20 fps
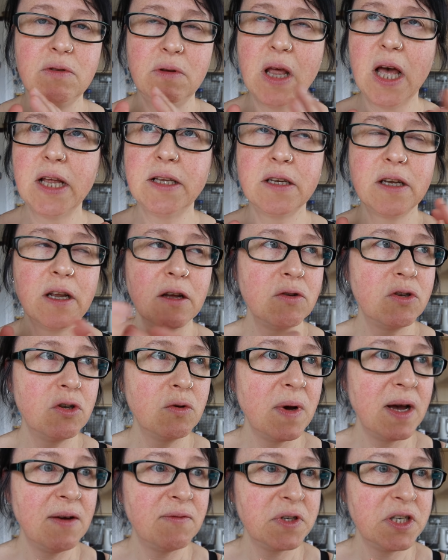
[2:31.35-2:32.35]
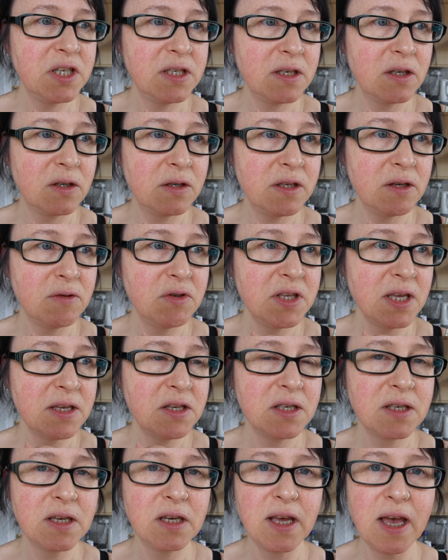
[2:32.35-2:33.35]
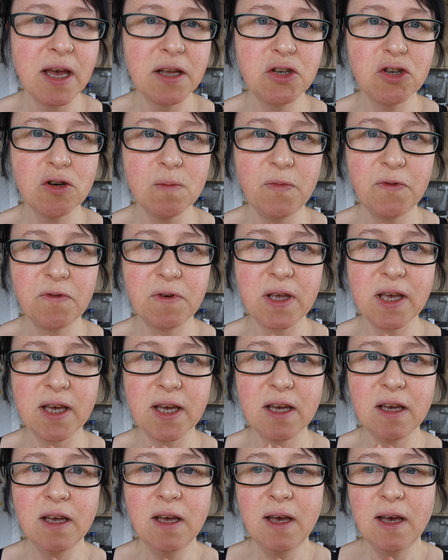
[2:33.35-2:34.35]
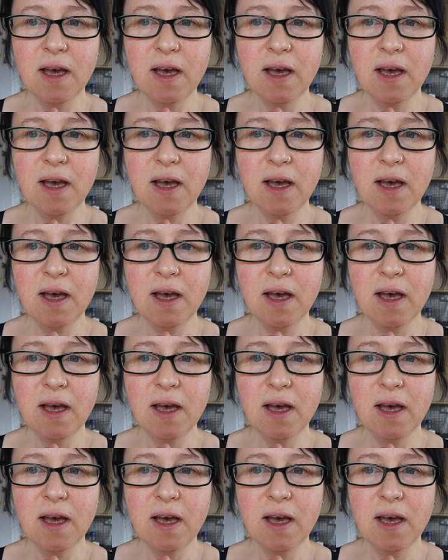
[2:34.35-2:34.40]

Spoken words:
I don't know, do whatever she's going to do. She says she's going to get a job for a year